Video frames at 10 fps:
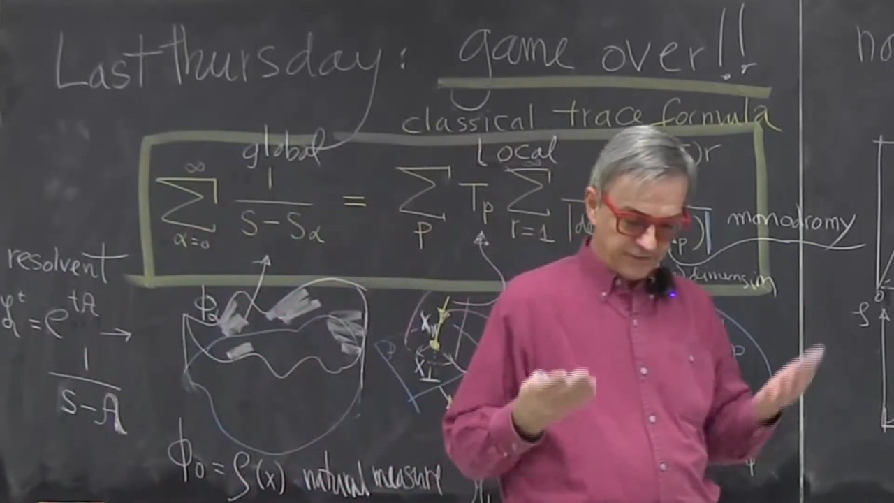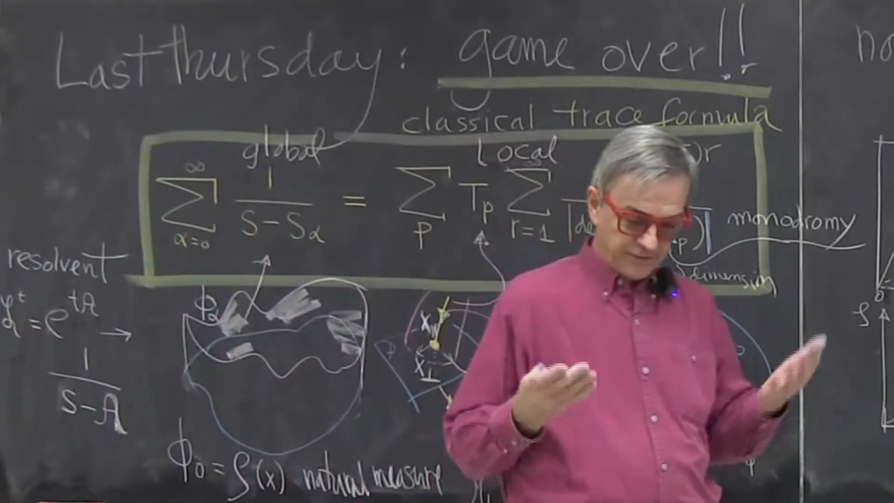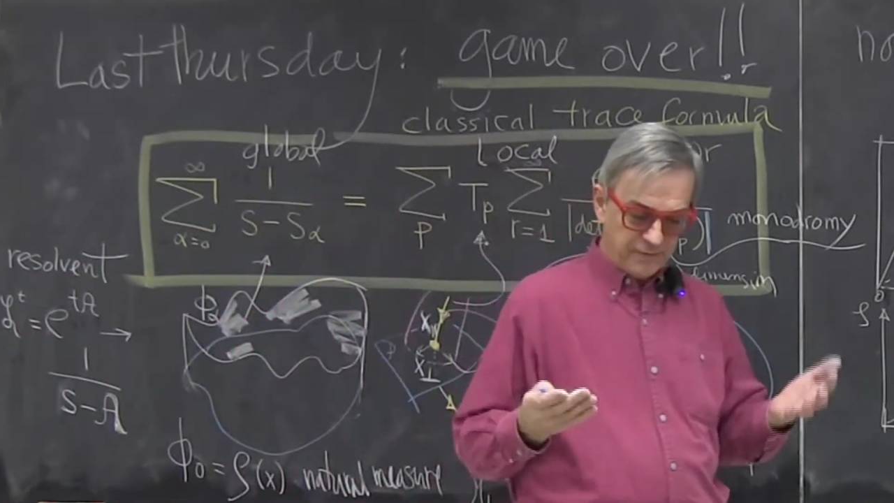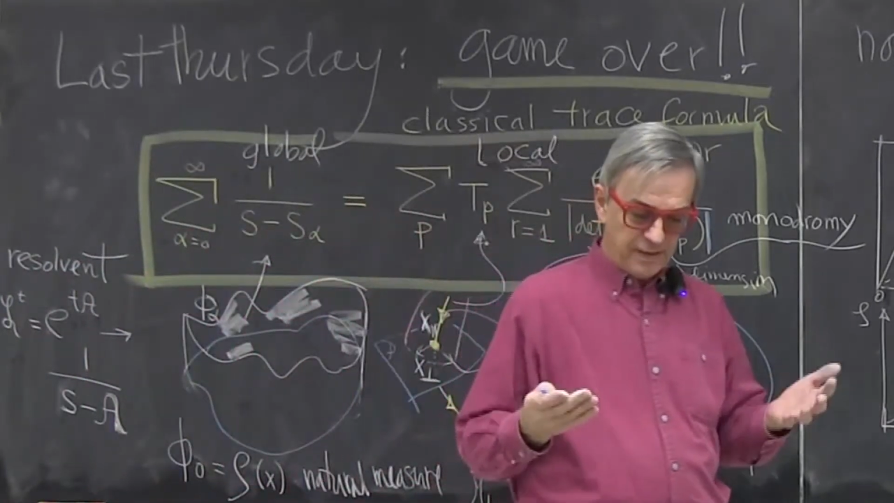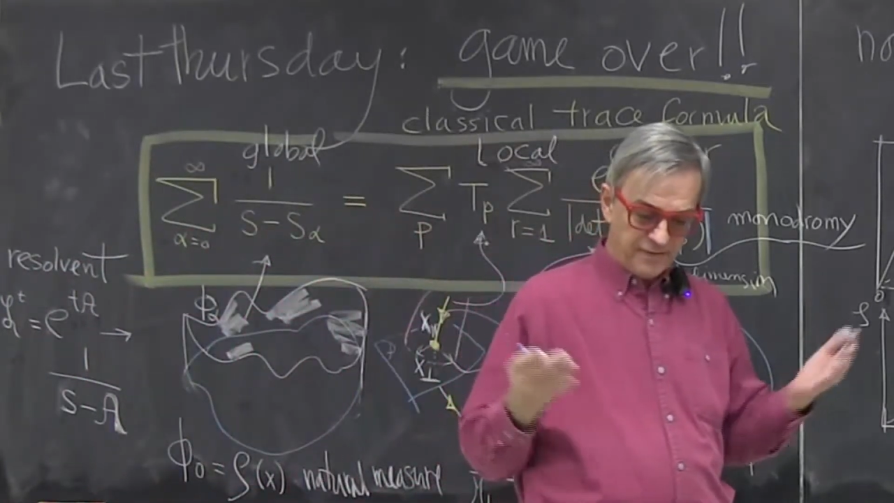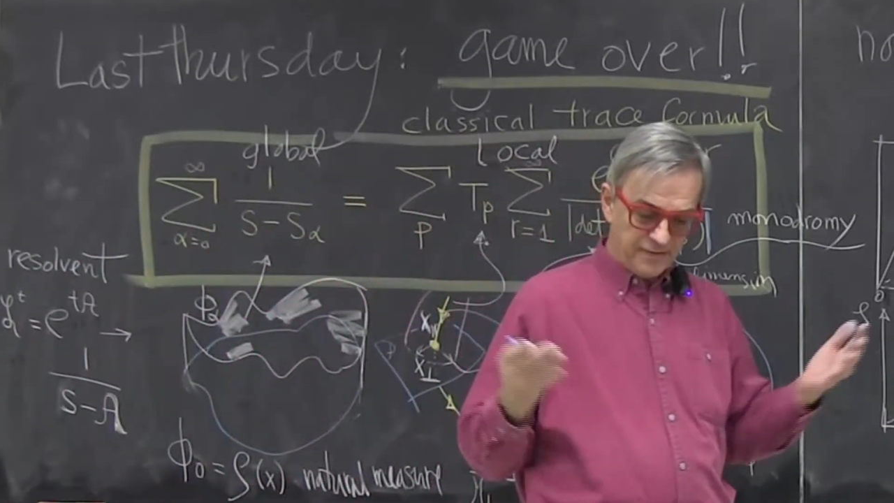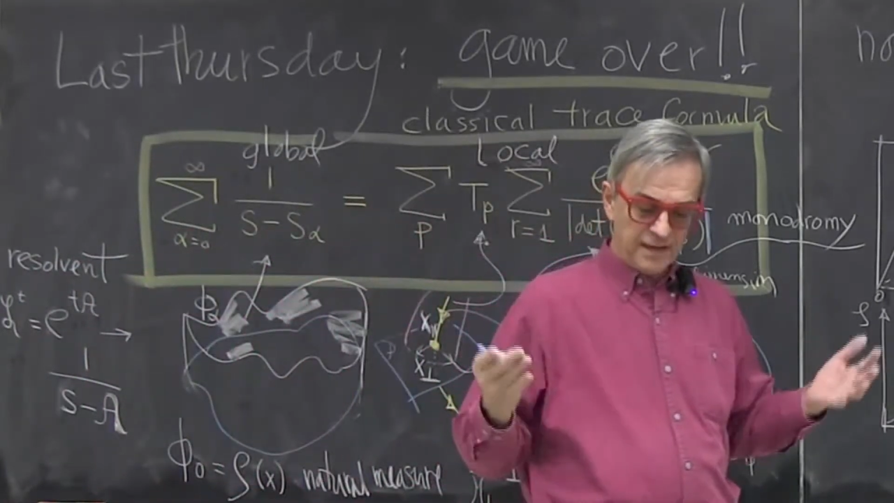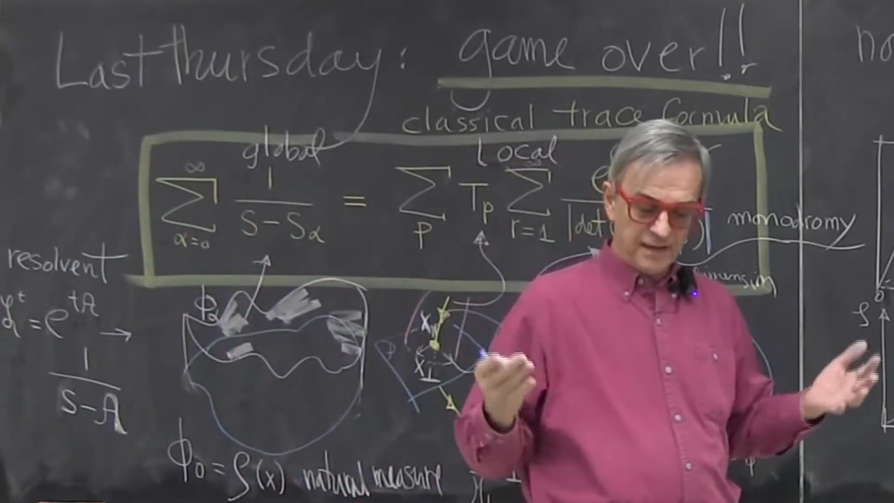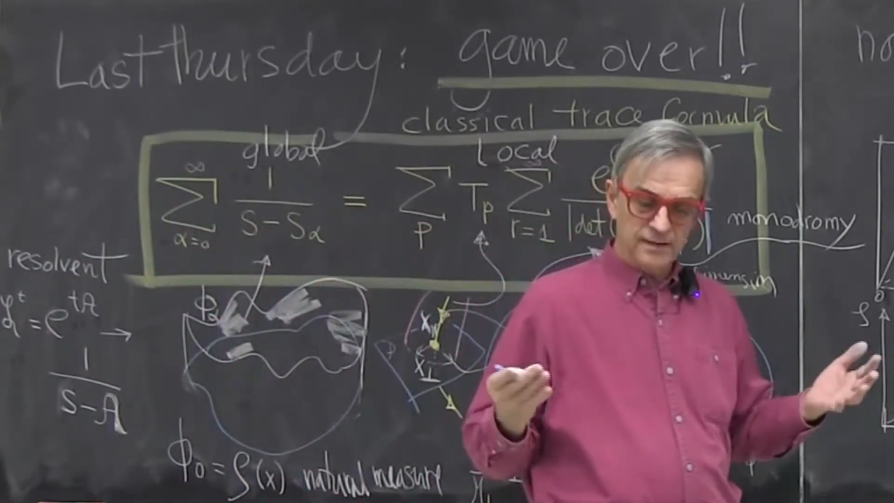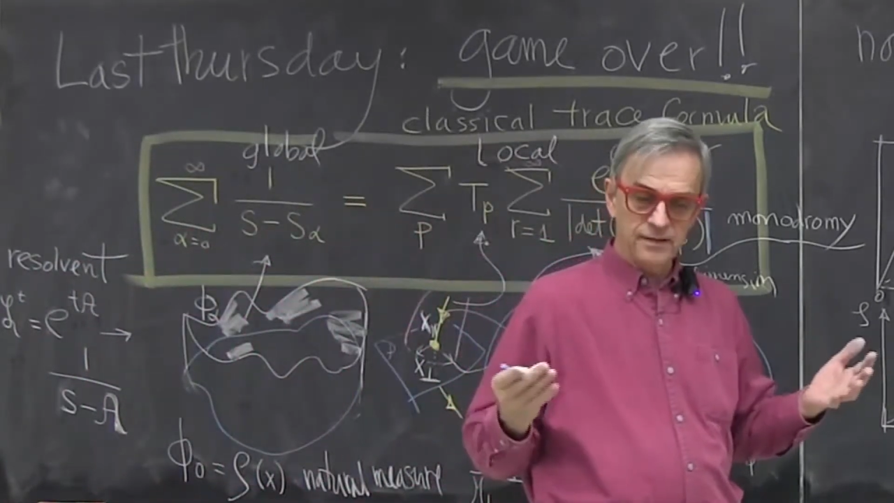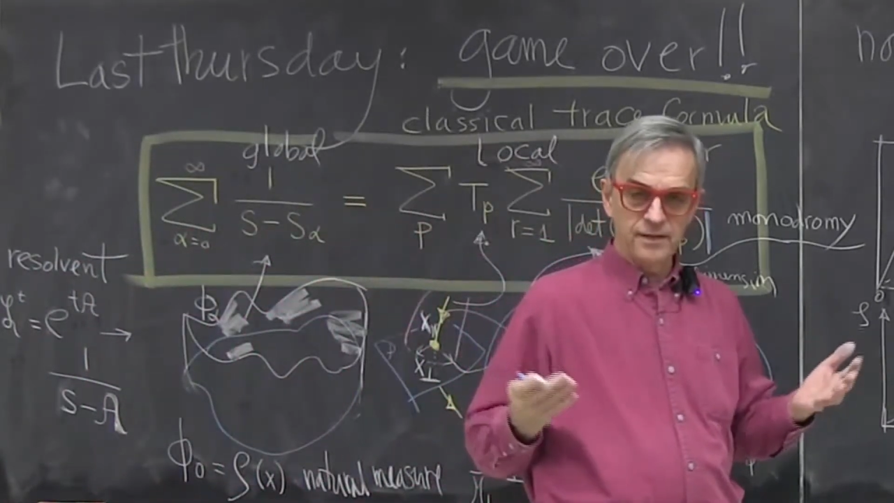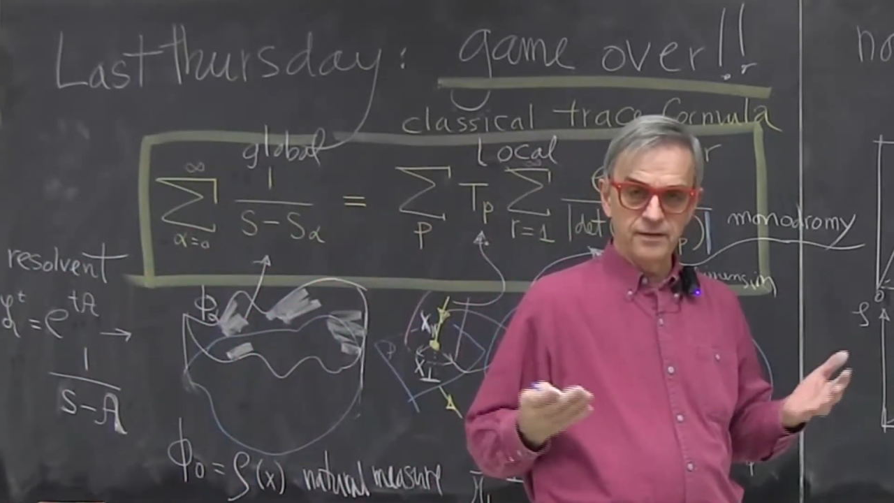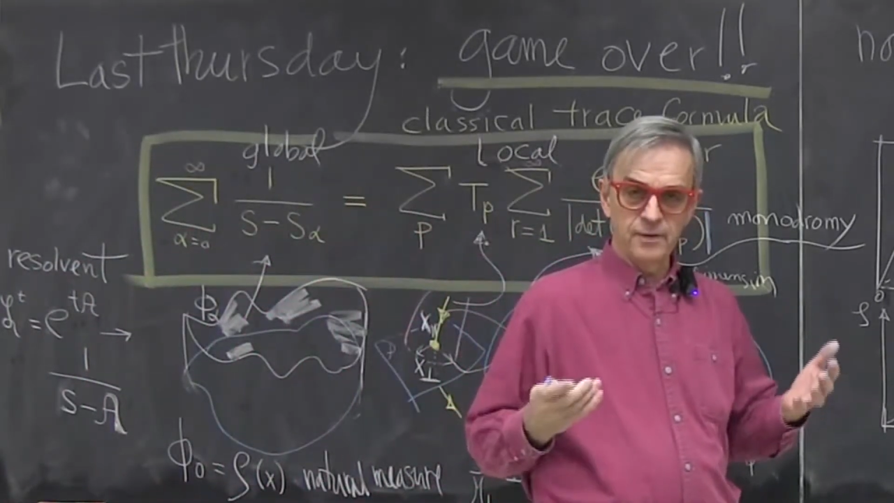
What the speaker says: with three things